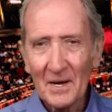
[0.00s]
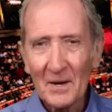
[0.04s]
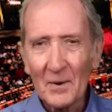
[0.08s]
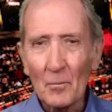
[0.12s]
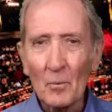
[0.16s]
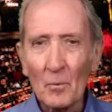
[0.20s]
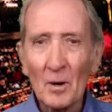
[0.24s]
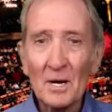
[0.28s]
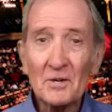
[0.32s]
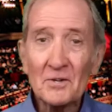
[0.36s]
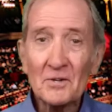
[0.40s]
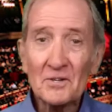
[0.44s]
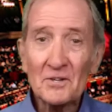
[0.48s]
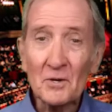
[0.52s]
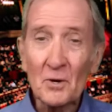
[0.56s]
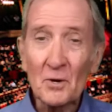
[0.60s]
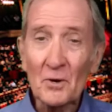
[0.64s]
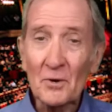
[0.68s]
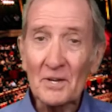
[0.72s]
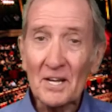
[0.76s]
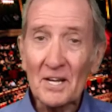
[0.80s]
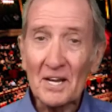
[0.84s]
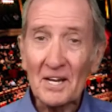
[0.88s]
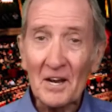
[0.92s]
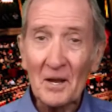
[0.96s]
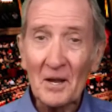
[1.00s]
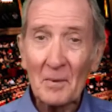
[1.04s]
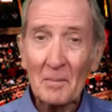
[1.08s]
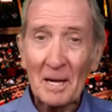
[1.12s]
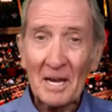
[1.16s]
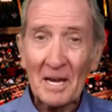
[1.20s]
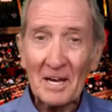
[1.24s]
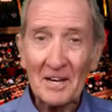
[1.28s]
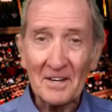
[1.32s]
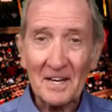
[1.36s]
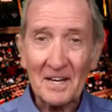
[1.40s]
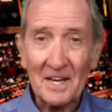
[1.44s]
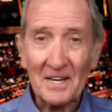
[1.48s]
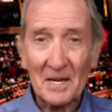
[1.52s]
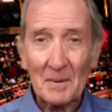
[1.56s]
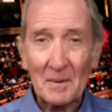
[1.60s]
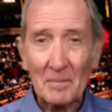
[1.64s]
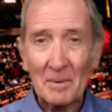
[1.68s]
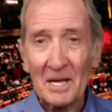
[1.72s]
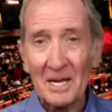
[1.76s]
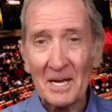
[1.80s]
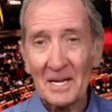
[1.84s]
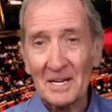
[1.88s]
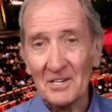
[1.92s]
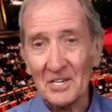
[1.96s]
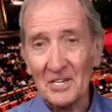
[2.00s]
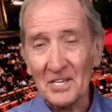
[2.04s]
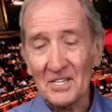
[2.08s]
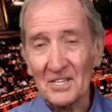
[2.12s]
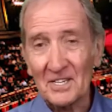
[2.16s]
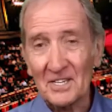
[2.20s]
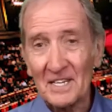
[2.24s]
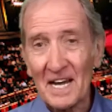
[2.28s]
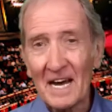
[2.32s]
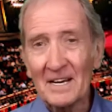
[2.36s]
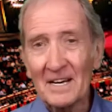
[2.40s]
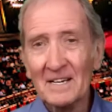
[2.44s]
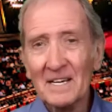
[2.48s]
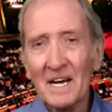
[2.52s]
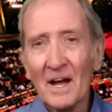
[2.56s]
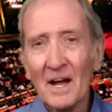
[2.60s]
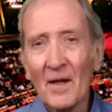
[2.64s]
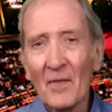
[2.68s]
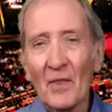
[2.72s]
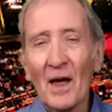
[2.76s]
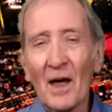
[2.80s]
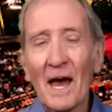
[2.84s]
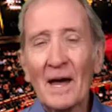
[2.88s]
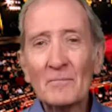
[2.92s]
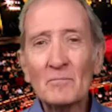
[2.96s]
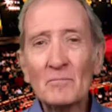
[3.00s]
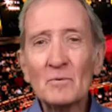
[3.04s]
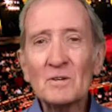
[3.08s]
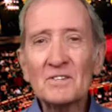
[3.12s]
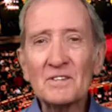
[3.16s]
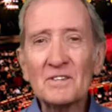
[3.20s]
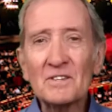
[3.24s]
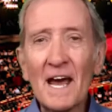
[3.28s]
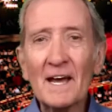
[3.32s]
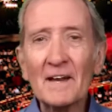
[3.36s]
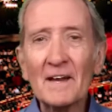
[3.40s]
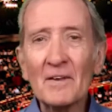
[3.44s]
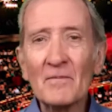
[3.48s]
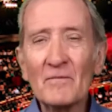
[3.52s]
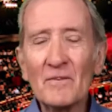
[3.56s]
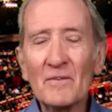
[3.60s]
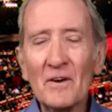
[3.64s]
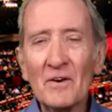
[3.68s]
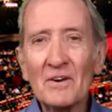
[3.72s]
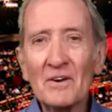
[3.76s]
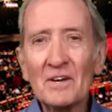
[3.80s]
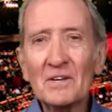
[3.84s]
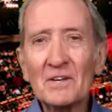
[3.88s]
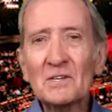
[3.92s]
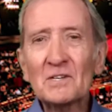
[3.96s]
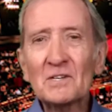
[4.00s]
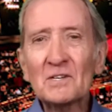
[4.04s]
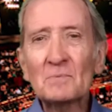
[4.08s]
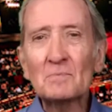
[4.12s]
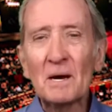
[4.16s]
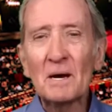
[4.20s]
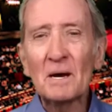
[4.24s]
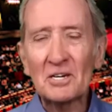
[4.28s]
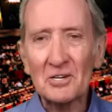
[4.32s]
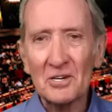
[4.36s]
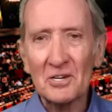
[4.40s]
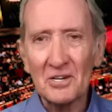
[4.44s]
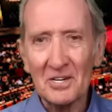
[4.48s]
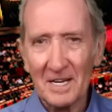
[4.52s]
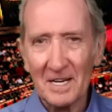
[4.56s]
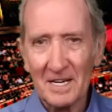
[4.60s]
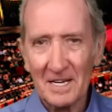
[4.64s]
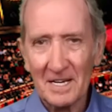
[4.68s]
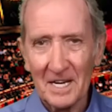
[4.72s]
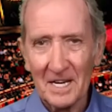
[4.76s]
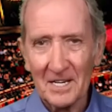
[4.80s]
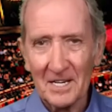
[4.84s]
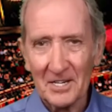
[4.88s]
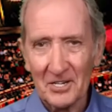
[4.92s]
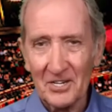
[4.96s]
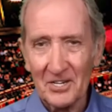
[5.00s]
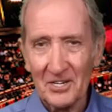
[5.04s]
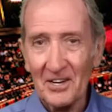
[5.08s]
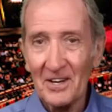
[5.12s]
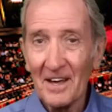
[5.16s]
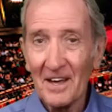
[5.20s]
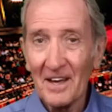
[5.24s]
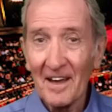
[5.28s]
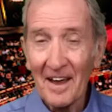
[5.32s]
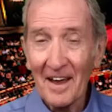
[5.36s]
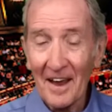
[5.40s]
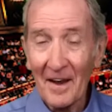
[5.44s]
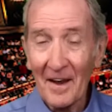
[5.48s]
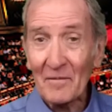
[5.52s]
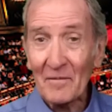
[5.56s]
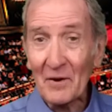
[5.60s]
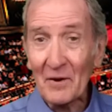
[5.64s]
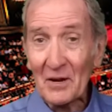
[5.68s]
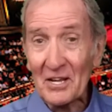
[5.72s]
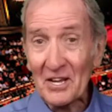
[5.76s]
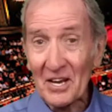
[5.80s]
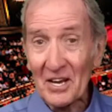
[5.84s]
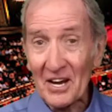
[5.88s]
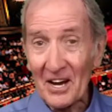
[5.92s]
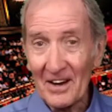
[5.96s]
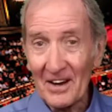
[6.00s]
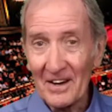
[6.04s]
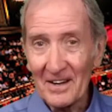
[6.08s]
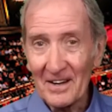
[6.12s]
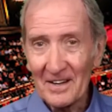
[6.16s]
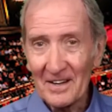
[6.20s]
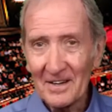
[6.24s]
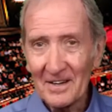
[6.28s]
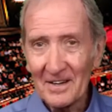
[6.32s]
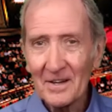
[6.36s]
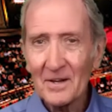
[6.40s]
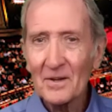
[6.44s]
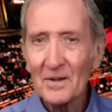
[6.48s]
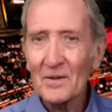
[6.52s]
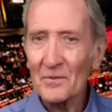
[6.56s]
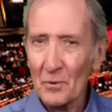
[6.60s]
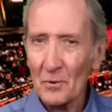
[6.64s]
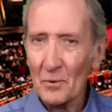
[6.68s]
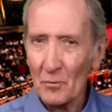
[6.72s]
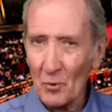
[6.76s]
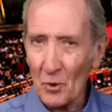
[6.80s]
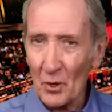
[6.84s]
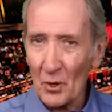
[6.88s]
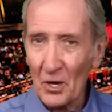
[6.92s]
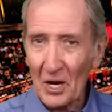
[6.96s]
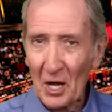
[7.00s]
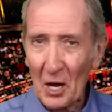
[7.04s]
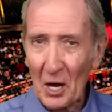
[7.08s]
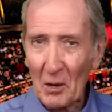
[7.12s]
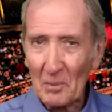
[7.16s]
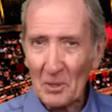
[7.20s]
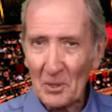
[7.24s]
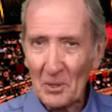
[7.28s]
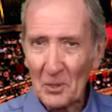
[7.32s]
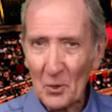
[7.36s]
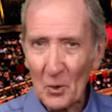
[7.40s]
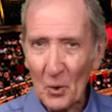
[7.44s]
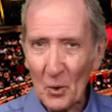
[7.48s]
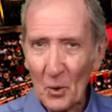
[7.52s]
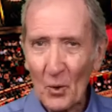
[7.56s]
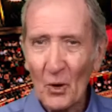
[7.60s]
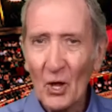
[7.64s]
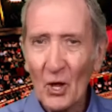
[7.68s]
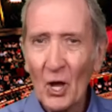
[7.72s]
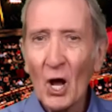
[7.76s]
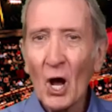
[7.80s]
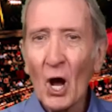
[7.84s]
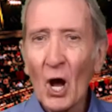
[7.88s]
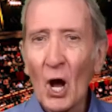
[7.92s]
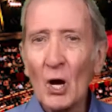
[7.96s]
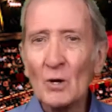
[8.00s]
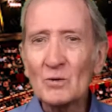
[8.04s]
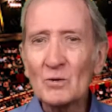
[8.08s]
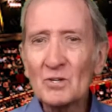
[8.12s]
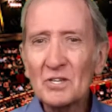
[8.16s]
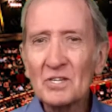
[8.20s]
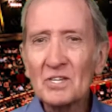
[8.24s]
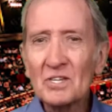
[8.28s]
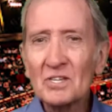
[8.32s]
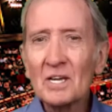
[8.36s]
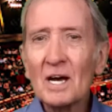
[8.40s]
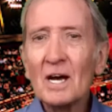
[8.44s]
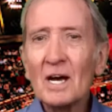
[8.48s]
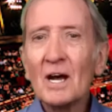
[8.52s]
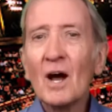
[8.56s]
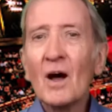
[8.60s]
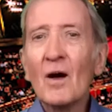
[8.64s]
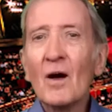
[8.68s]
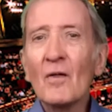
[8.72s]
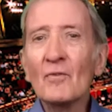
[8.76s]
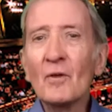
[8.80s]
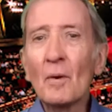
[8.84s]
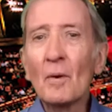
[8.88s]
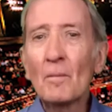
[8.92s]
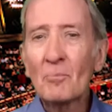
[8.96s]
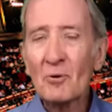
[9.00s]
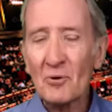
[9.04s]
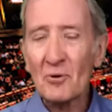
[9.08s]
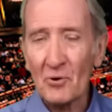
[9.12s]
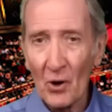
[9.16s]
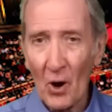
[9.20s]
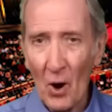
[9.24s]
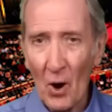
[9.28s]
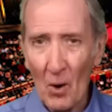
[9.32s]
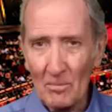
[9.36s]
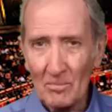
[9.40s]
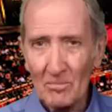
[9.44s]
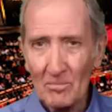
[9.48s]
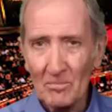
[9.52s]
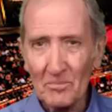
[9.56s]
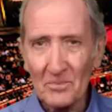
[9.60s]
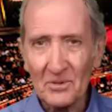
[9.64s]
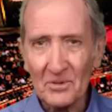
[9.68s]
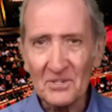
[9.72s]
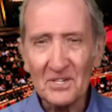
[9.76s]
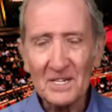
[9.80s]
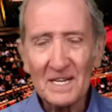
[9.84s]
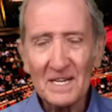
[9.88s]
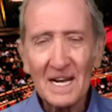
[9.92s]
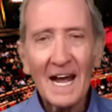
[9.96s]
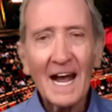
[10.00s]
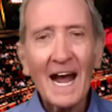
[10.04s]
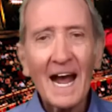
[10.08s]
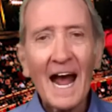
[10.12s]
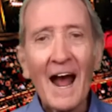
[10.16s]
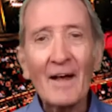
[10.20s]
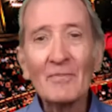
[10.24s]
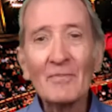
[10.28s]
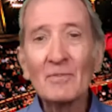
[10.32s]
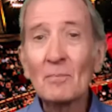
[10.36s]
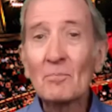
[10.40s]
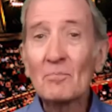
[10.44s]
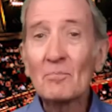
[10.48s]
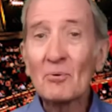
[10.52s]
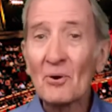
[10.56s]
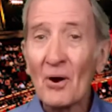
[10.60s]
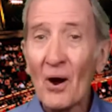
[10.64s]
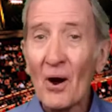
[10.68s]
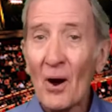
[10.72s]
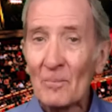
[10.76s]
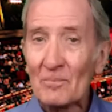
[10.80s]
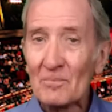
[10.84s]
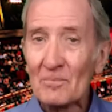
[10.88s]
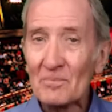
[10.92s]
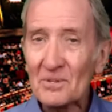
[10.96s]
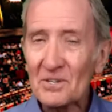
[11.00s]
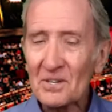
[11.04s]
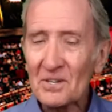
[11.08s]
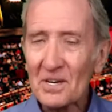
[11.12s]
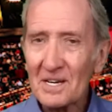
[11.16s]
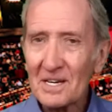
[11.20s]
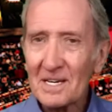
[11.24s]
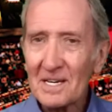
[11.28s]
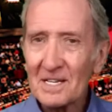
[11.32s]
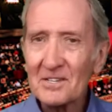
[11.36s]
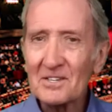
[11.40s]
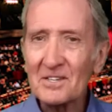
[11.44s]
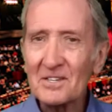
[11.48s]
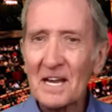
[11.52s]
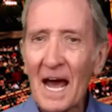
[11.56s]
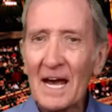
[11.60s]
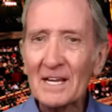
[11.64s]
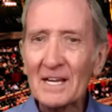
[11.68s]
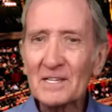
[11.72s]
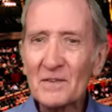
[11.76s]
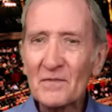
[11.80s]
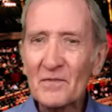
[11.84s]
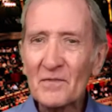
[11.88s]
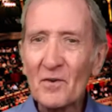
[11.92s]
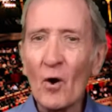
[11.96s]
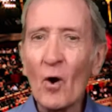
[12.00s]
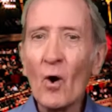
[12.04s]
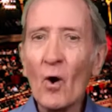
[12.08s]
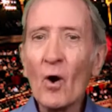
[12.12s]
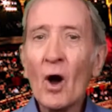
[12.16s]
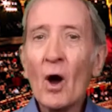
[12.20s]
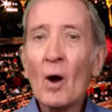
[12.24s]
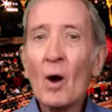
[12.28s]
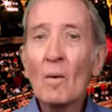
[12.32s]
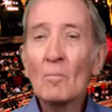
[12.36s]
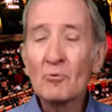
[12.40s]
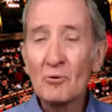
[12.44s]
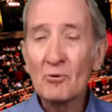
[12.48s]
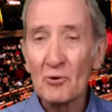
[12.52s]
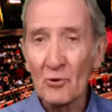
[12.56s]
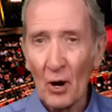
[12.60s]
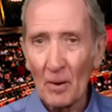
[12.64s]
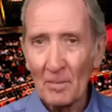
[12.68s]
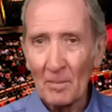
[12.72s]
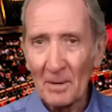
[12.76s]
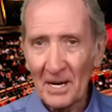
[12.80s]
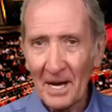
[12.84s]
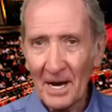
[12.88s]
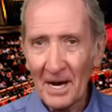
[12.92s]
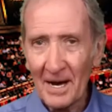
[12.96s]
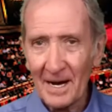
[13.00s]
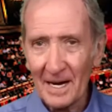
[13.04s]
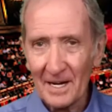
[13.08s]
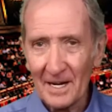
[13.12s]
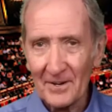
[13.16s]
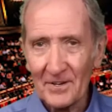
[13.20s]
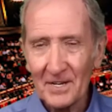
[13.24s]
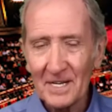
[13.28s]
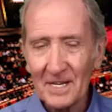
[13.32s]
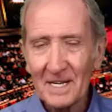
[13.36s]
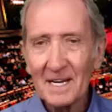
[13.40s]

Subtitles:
When you saw Nicola Bernadetti playing just now, that was at a very special occasion. Every year, the Royal Albert Hall hosts the Proms, and the Proms stands for promenade.